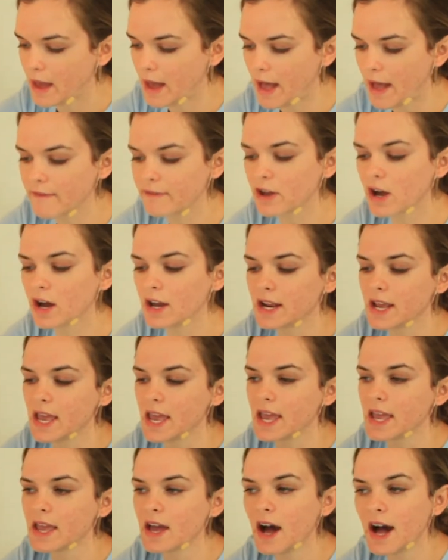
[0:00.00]
I've got
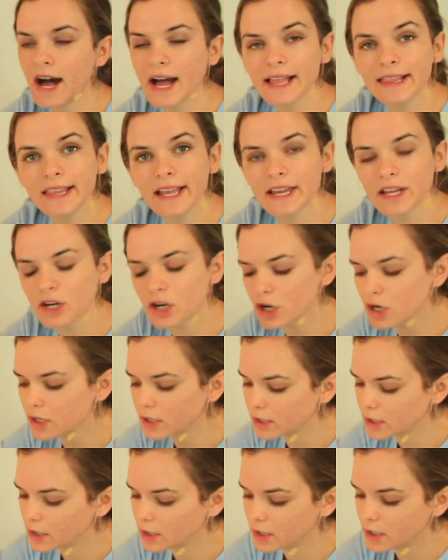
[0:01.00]
a highlighter,
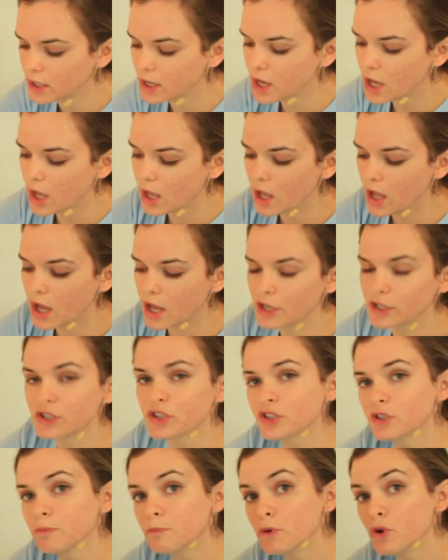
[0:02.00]
a
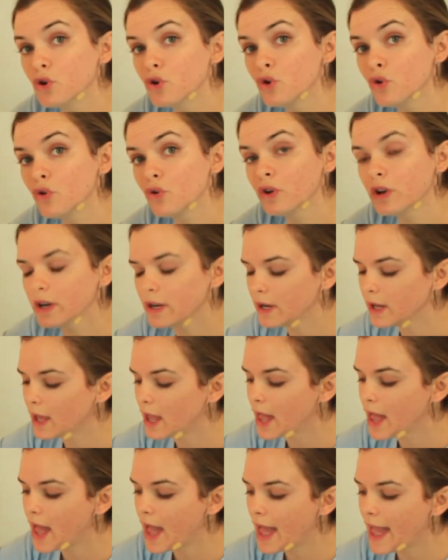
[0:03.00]
spoon,
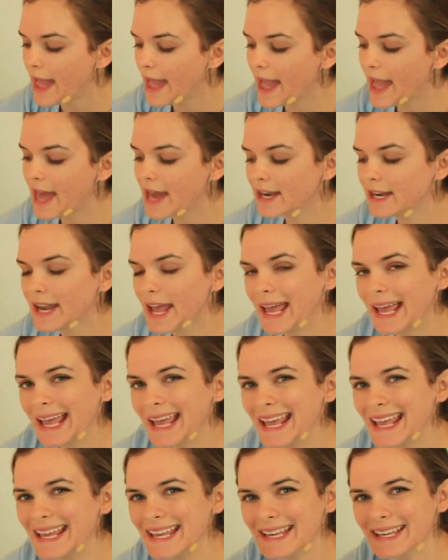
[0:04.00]
and an
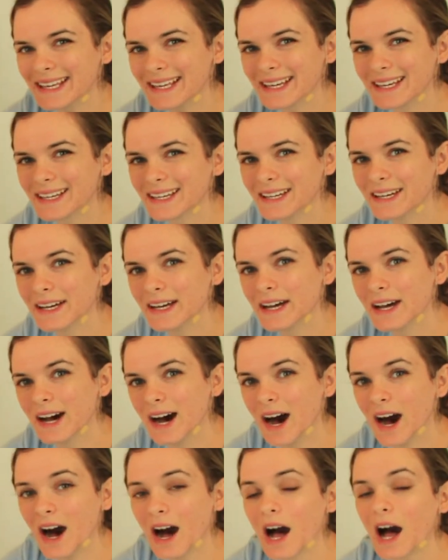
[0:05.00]
egg.
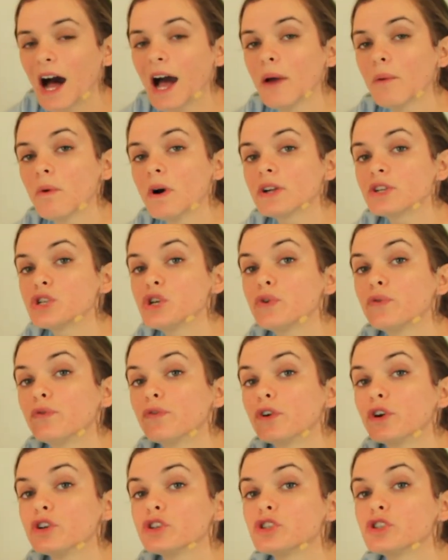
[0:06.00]
I want you
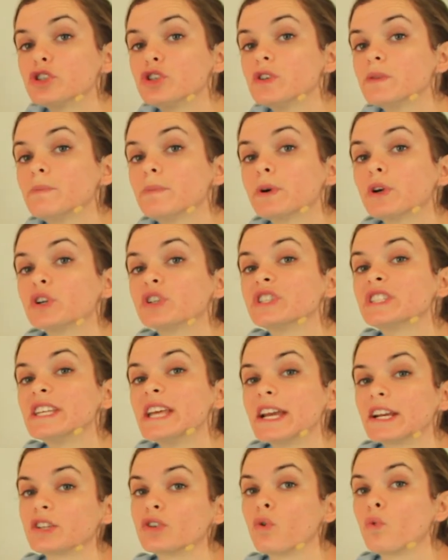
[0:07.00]
first to
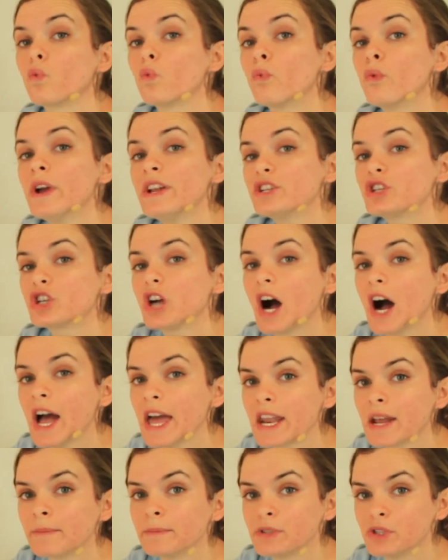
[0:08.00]
predict which
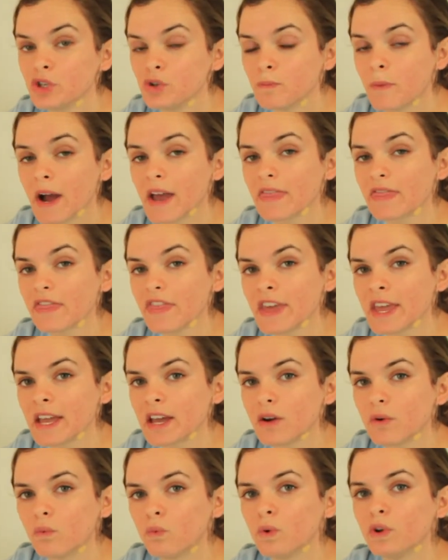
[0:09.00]
items you might
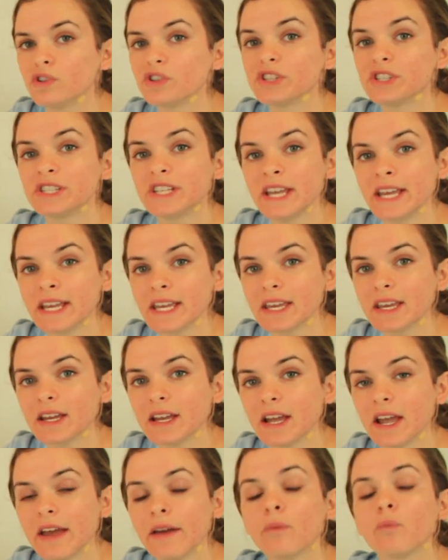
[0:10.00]
think will sink
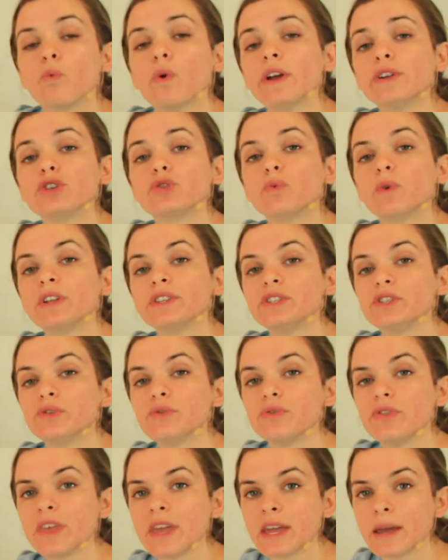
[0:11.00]
and which ones
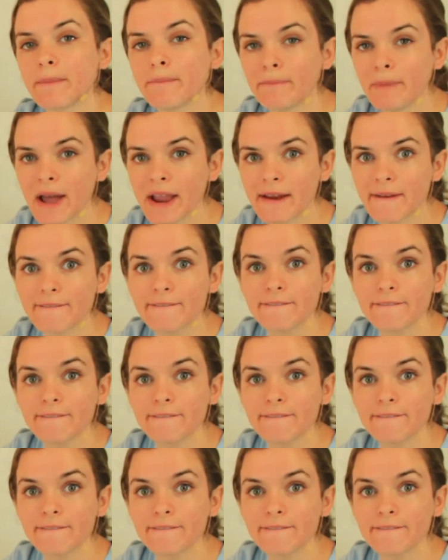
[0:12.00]
you think might